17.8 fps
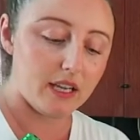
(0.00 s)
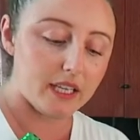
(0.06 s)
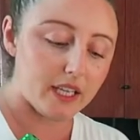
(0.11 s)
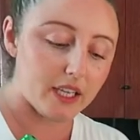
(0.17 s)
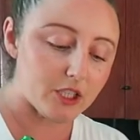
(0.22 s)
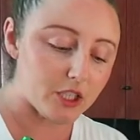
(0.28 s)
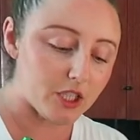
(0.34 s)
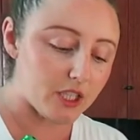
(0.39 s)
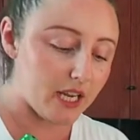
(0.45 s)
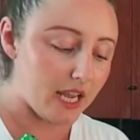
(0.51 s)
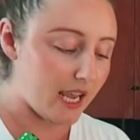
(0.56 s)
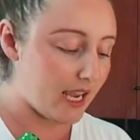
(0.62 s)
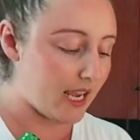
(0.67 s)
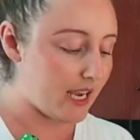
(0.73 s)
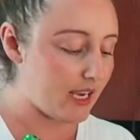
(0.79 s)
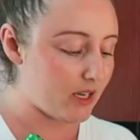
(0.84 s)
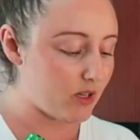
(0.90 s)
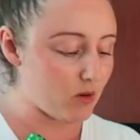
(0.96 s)

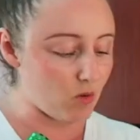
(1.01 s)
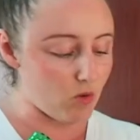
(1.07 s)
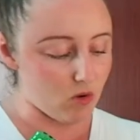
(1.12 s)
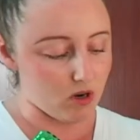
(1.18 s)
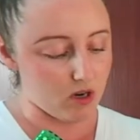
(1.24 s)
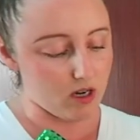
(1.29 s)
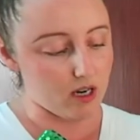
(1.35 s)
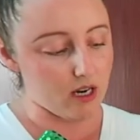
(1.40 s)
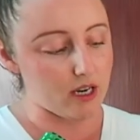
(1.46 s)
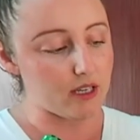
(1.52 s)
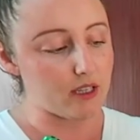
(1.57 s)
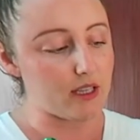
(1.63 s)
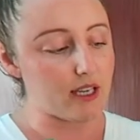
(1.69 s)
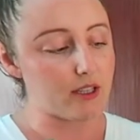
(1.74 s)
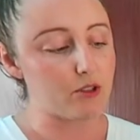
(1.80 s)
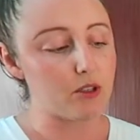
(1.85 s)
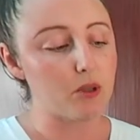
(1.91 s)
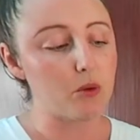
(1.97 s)
KitchenAid or an
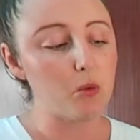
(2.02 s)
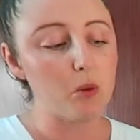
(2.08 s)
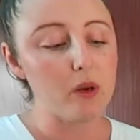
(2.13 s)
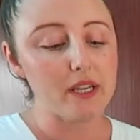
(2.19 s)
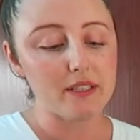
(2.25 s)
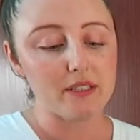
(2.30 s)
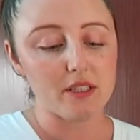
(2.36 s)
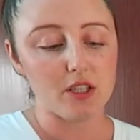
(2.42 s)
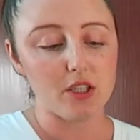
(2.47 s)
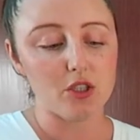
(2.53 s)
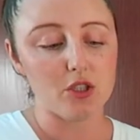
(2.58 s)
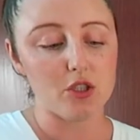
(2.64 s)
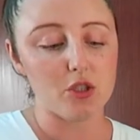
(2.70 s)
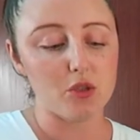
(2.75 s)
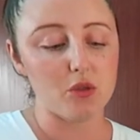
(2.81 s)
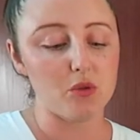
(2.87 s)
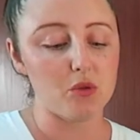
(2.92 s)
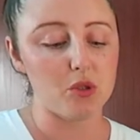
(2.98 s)
electric whisk
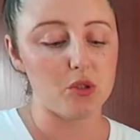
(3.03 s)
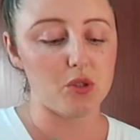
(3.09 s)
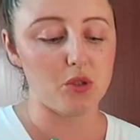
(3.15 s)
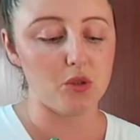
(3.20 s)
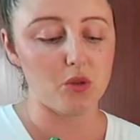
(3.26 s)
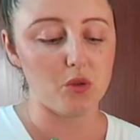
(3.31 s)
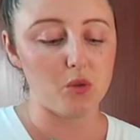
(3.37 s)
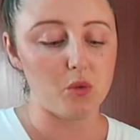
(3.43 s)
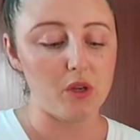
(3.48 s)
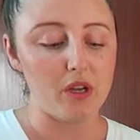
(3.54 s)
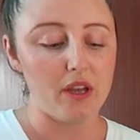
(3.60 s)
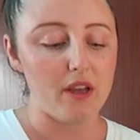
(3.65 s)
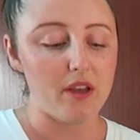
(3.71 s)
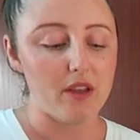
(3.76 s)
due to